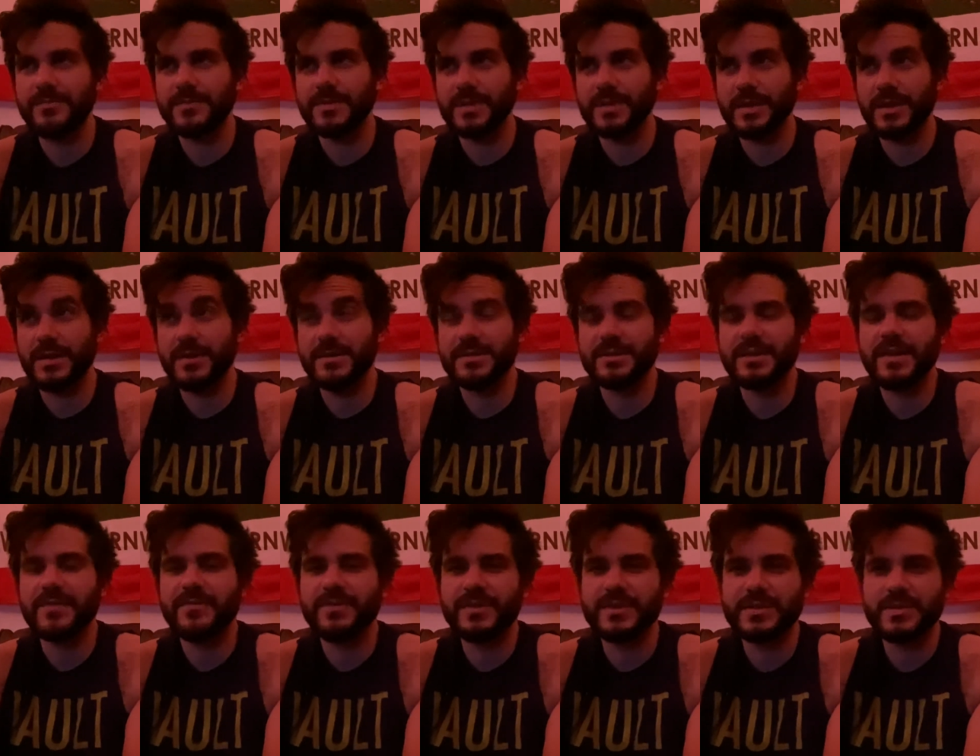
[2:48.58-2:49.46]
it's
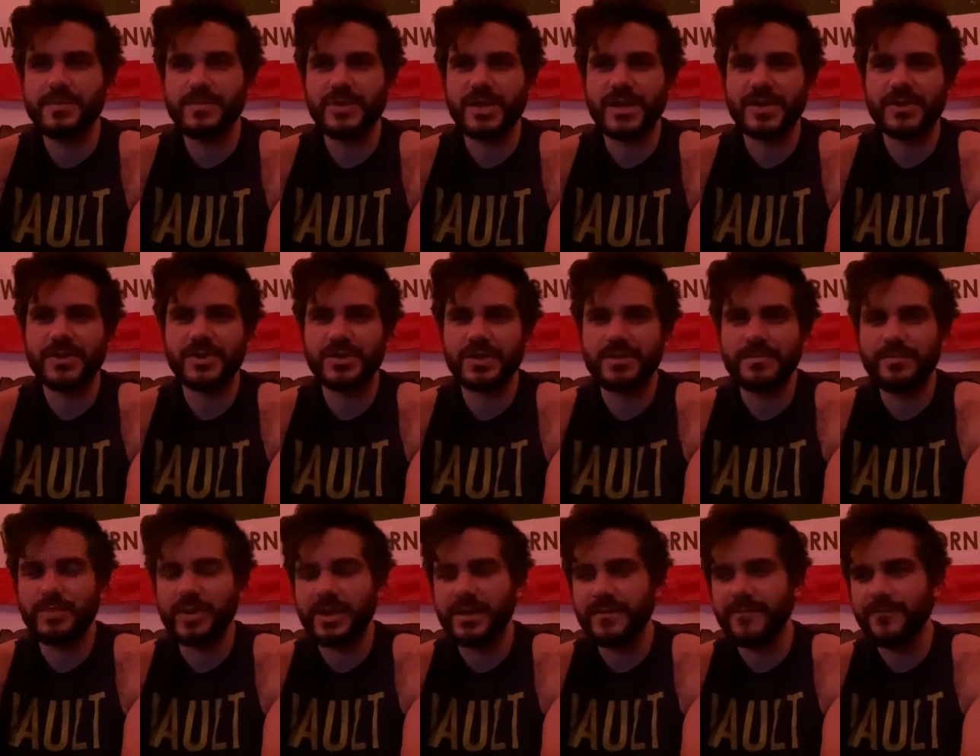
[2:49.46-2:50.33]
left to subjection.
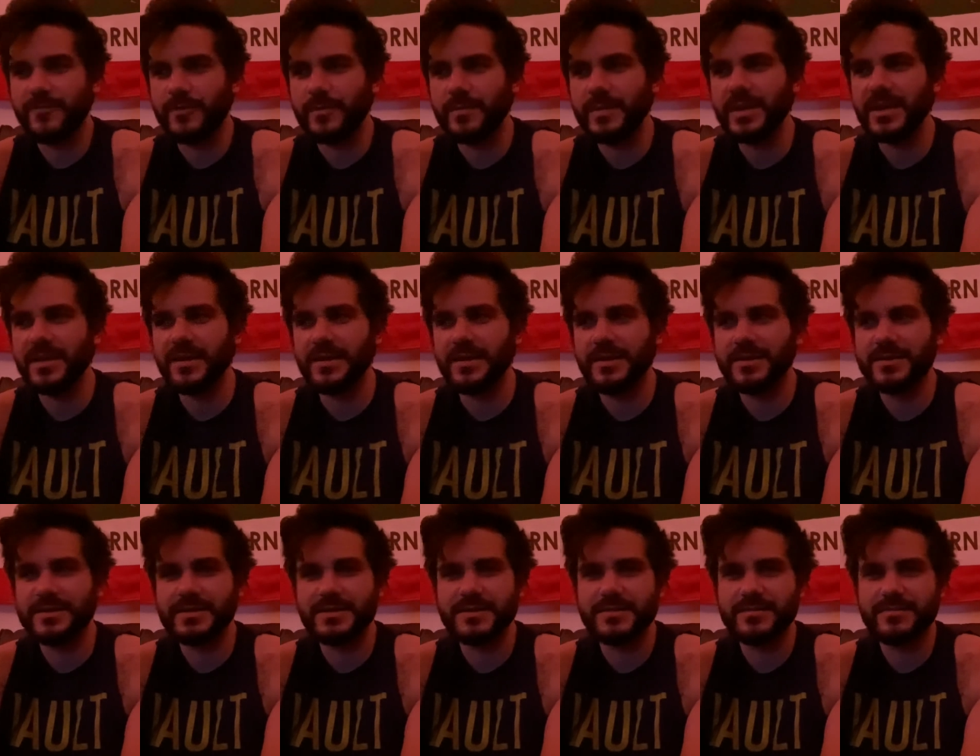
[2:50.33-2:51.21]
But for me,
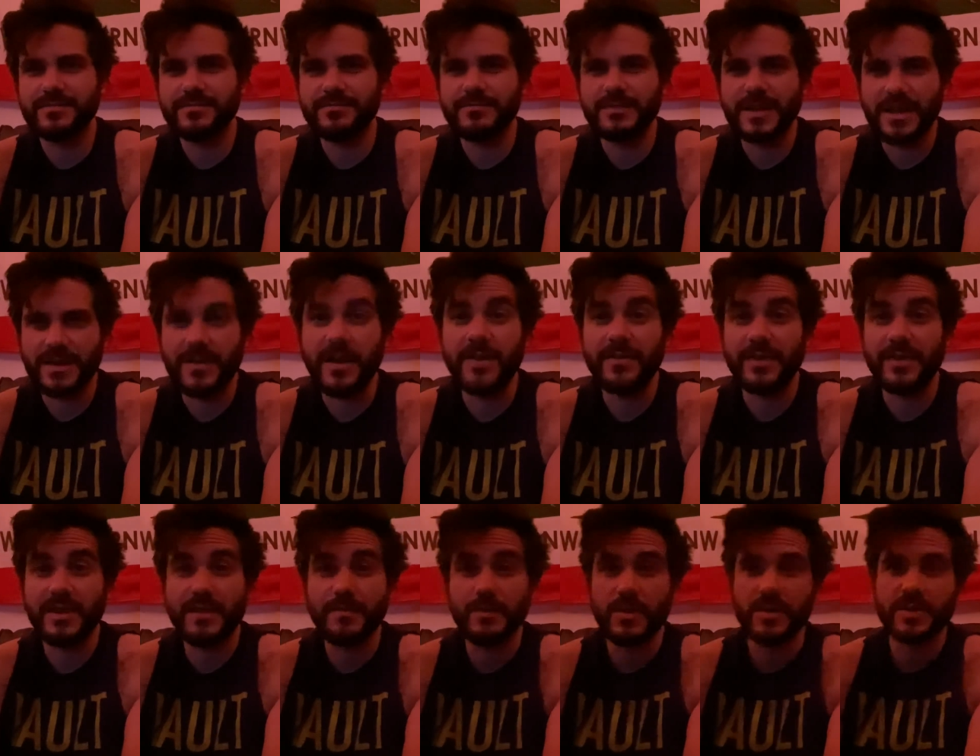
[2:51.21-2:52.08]
and I
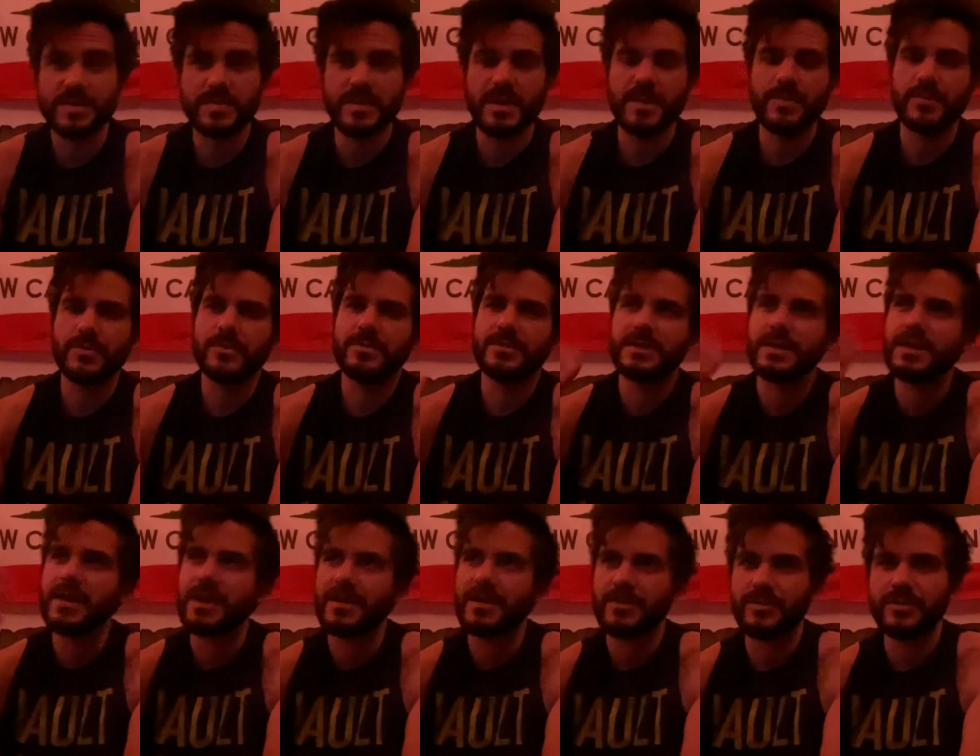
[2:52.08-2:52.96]
think most people,
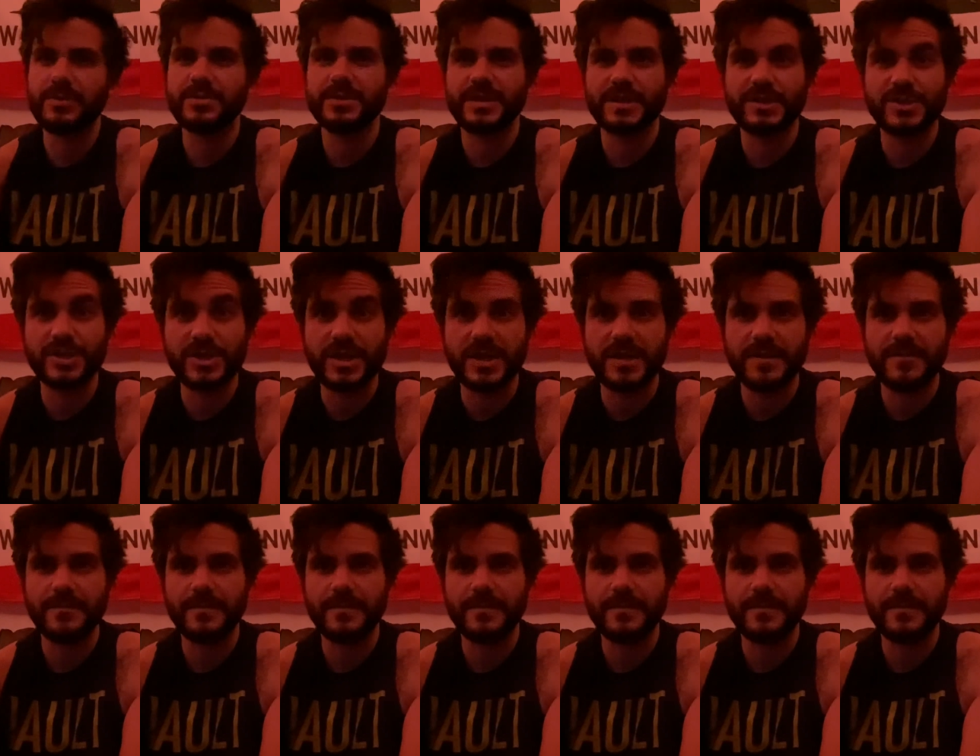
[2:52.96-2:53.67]
it looks like shit.